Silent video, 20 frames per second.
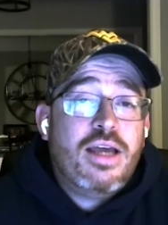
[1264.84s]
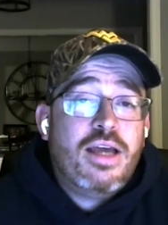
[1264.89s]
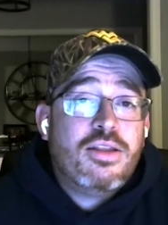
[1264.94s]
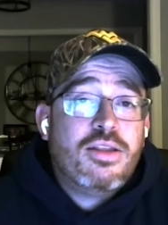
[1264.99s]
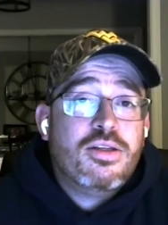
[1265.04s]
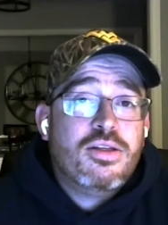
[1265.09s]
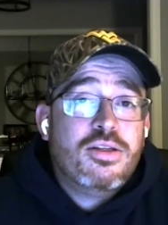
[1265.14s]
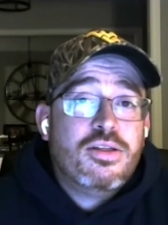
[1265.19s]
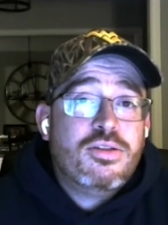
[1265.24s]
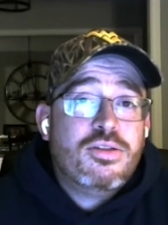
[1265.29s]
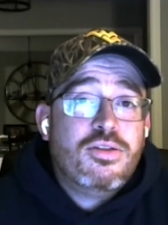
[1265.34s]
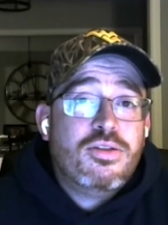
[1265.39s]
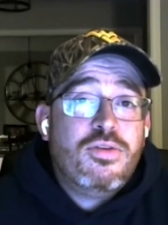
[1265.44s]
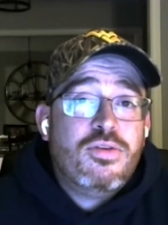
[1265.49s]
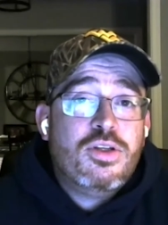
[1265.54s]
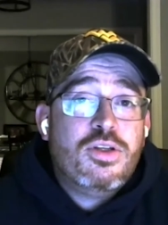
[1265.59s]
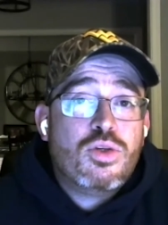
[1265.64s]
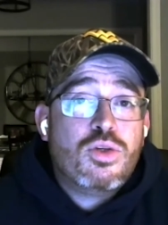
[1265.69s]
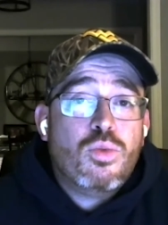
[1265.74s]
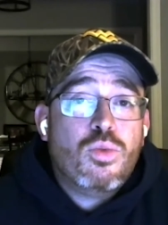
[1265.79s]
at the
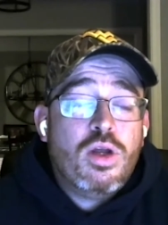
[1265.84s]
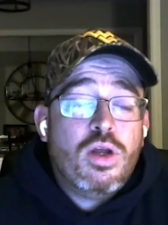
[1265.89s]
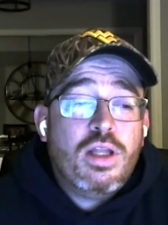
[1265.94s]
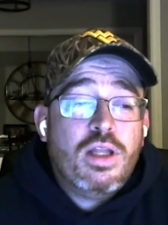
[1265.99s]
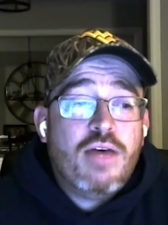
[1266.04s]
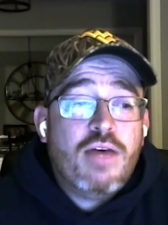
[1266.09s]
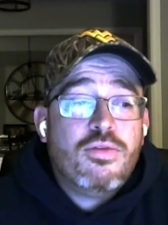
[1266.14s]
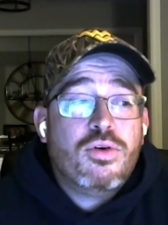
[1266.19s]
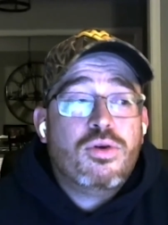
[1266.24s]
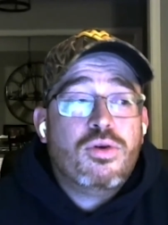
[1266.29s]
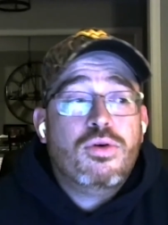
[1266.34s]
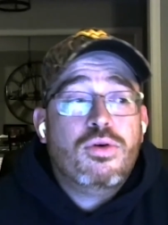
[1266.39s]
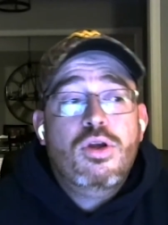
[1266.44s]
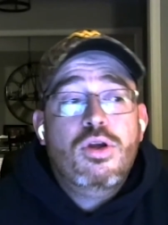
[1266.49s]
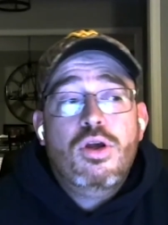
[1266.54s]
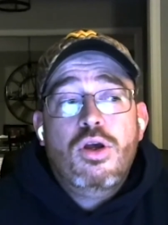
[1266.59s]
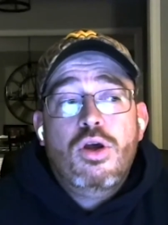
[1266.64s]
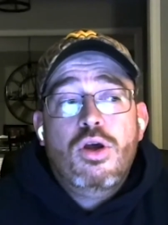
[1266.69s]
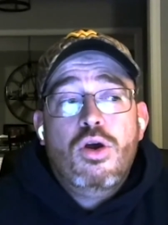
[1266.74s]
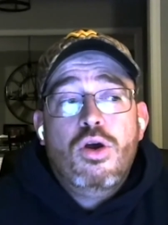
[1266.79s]
division one level
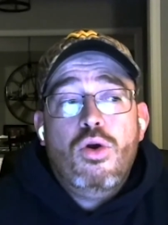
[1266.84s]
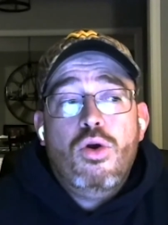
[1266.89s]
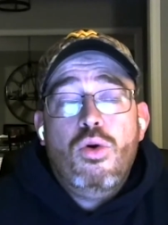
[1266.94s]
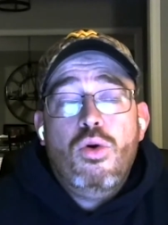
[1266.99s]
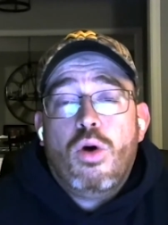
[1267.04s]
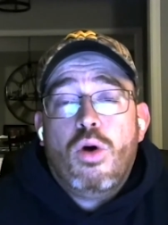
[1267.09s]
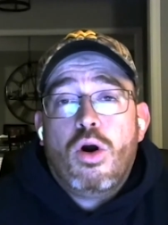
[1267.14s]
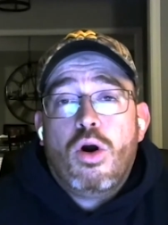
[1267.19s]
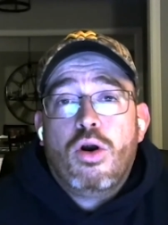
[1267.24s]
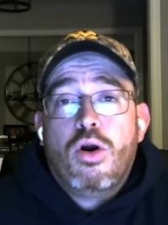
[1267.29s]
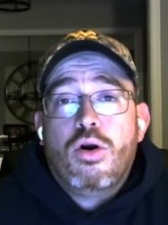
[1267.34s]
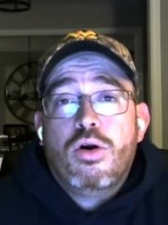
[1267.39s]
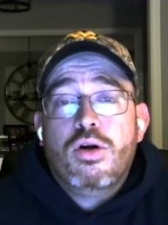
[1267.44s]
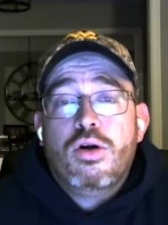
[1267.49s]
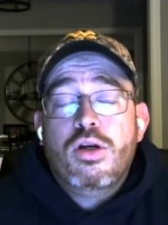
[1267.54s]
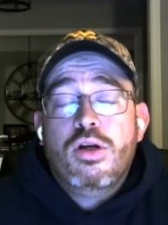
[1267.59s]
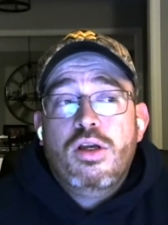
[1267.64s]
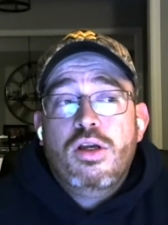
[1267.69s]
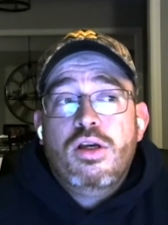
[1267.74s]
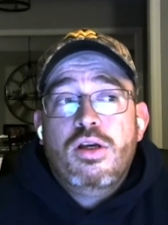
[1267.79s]
who are
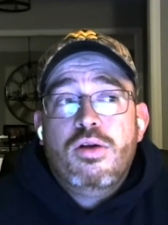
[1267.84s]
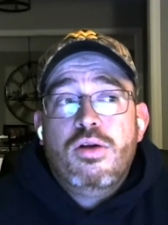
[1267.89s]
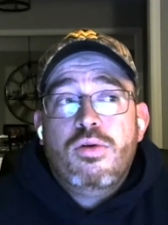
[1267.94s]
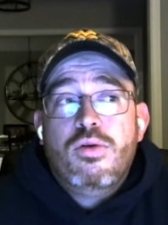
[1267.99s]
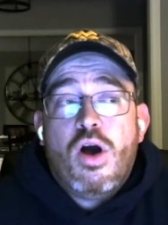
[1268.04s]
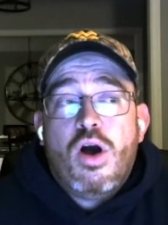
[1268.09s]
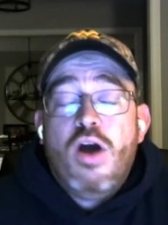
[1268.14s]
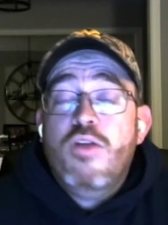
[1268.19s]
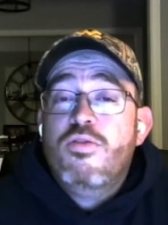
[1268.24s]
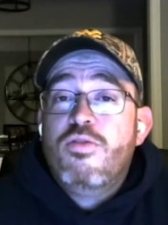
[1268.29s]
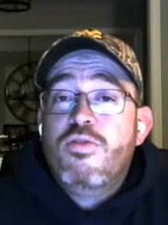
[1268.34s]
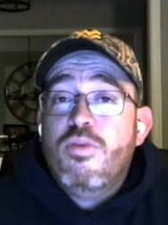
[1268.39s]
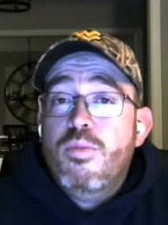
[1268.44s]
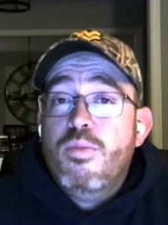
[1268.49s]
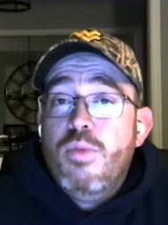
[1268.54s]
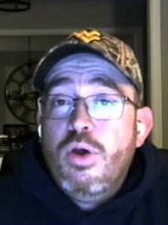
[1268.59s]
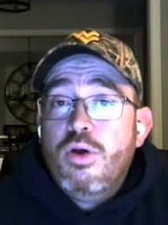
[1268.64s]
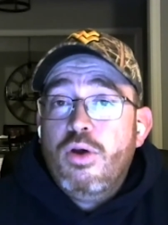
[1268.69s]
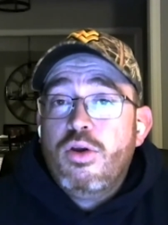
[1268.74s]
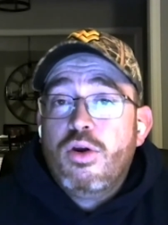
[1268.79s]

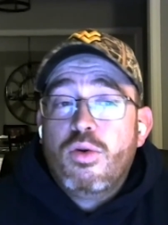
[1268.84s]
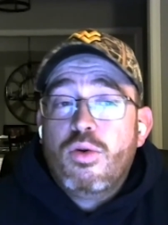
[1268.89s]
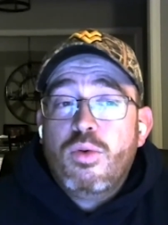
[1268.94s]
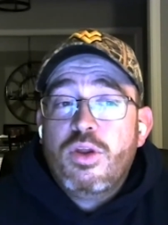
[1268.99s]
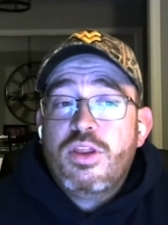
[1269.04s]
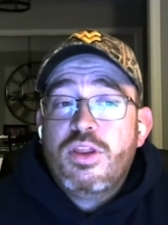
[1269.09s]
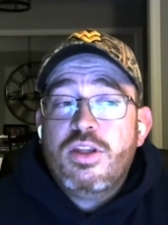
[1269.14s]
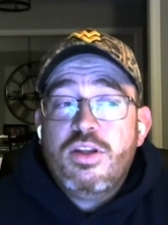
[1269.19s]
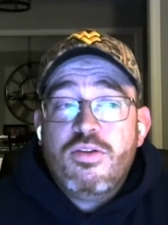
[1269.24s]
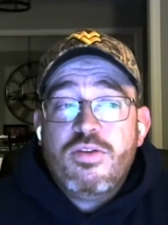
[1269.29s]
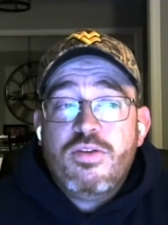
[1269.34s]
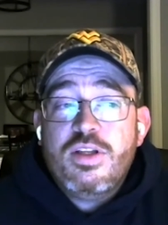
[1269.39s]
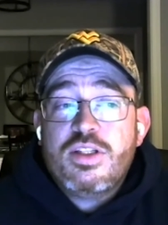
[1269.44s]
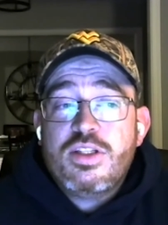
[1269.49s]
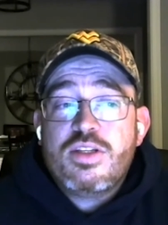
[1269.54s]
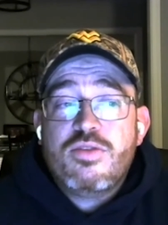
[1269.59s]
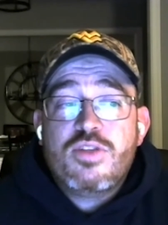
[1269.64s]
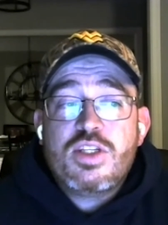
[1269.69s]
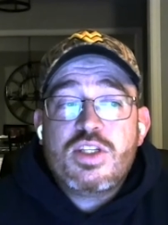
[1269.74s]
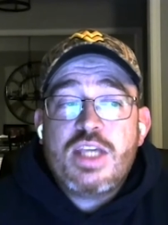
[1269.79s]
unfamiliar with the
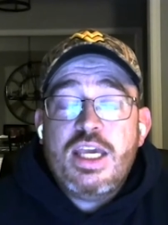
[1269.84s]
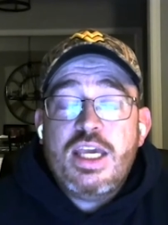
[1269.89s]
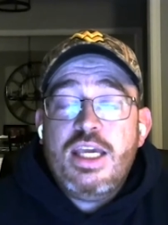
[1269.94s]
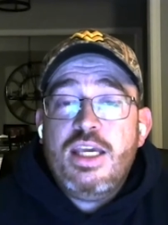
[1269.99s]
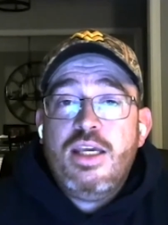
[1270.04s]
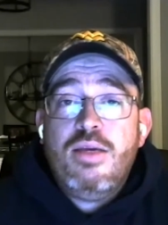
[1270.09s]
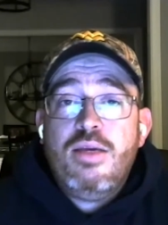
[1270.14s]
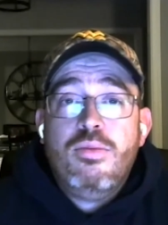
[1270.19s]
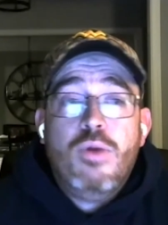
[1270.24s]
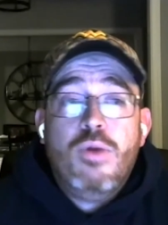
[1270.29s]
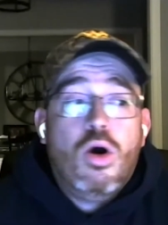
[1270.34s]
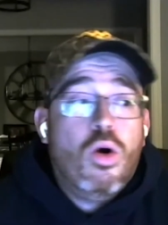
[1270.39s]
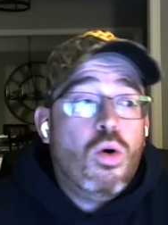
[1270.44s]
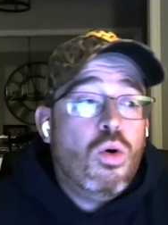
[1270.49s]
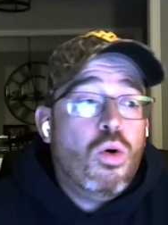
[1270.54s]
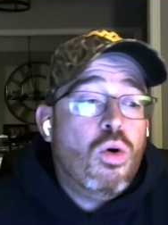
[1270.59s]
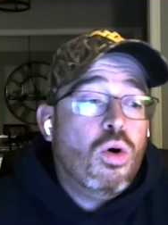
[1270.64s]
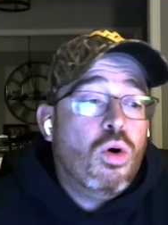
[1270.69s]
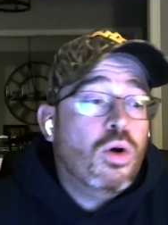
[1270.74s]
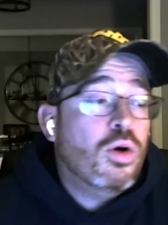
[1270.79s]
defensive scheme
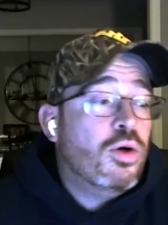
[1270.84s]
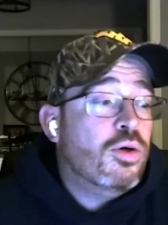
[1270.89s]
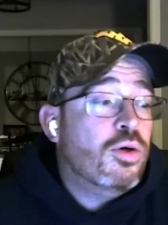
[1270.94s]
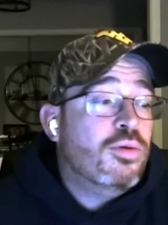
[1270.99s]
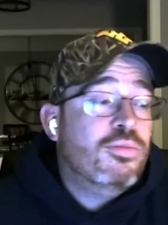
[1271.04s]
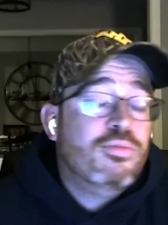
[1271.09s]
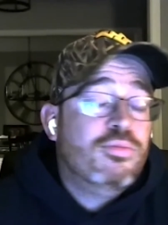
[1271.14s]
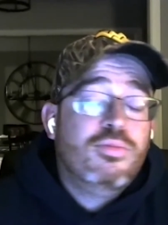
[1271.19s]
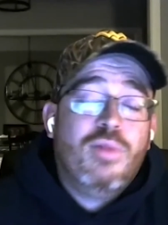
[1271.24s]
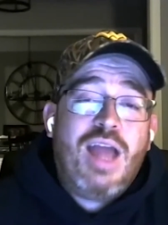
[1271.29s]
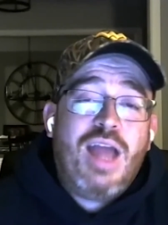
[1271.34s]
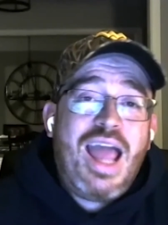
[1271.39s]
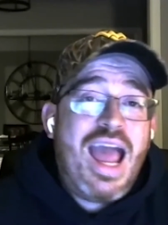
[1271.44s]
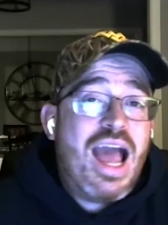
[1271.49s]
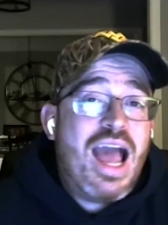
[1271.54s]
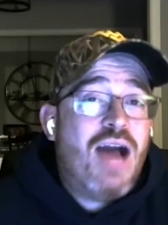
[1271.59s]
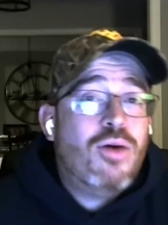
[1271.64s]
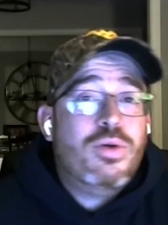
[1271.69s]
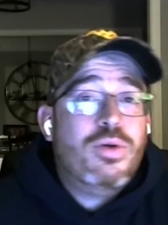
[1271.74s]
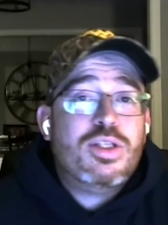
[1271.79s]
or
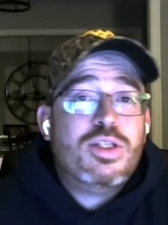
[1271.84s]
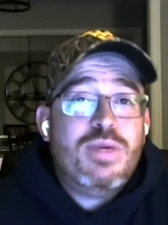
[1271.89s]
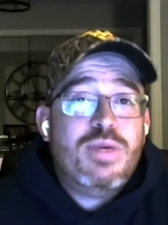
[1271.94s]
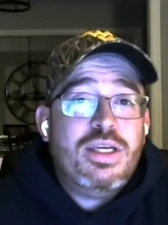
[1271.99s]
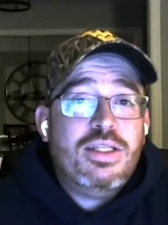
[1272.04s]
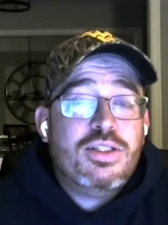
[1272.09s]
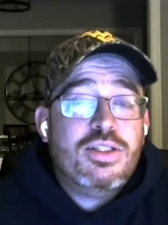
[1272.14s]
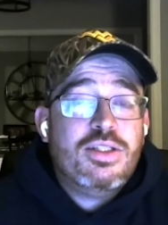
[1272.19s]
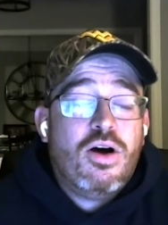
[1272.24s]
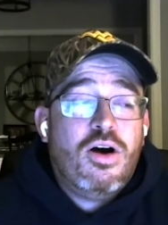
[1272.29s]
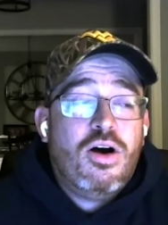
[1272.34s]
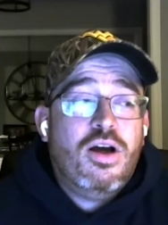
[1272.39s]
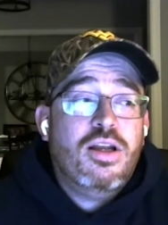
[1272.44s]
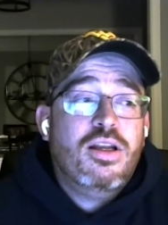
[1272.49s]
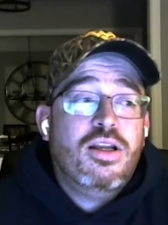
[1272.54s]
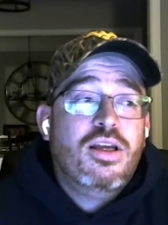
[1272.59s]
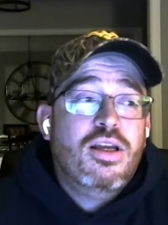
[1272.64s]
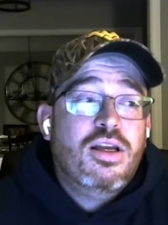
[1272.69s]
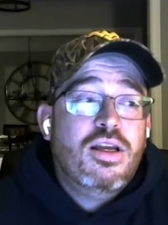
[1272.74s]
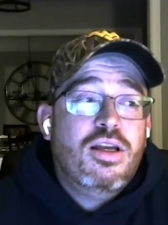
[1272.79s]
how it's being taught
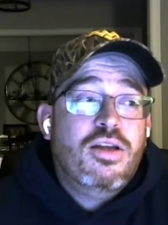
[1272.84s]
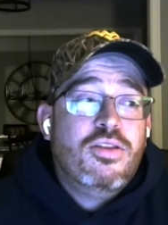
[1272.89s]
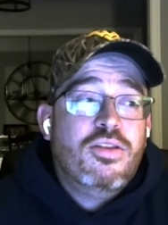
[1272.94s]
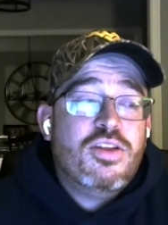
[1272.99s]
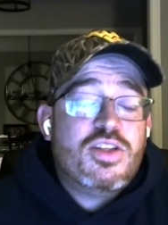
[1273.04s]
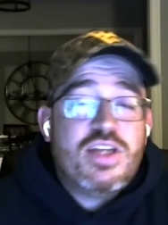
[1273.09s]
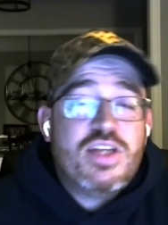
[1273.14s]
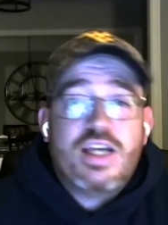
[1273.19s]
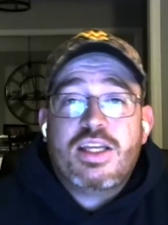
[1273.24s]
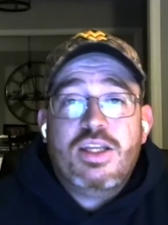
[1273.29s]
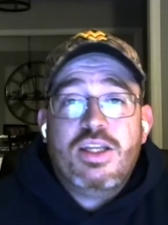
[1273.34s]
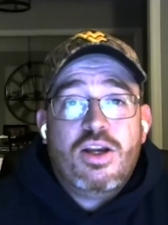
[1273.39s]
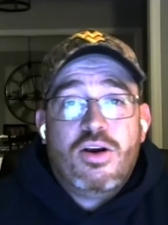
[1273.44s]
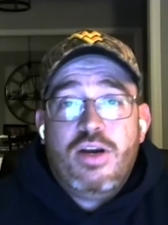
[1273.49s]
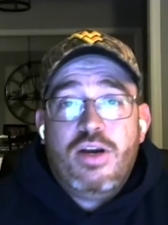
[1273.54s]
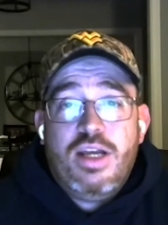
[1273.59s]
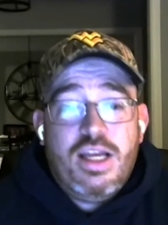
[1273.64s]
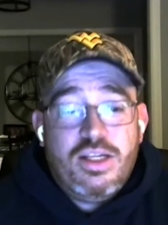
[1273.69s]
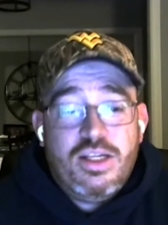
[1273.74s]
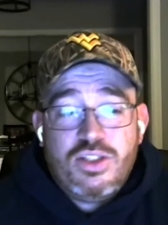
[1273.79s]
the
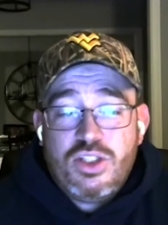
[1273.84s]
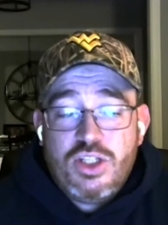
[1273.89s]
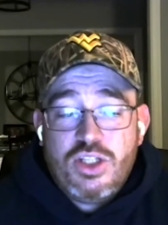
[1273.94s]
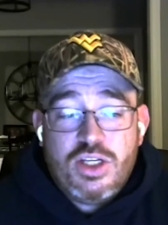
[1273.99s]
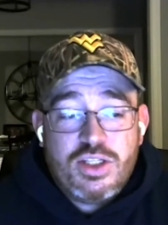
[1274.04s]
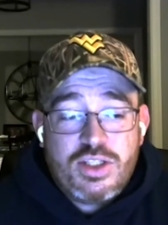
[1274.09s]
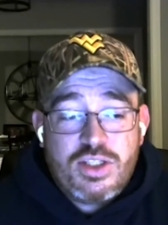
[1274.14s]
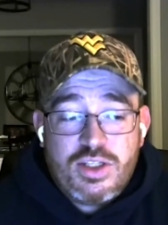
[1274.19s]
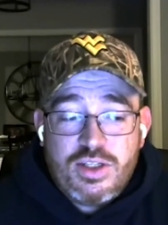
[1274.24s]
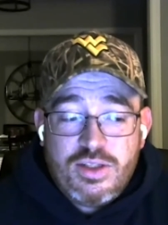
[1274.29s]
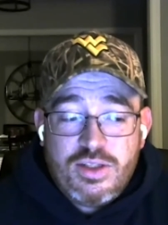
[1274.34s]
secondary has just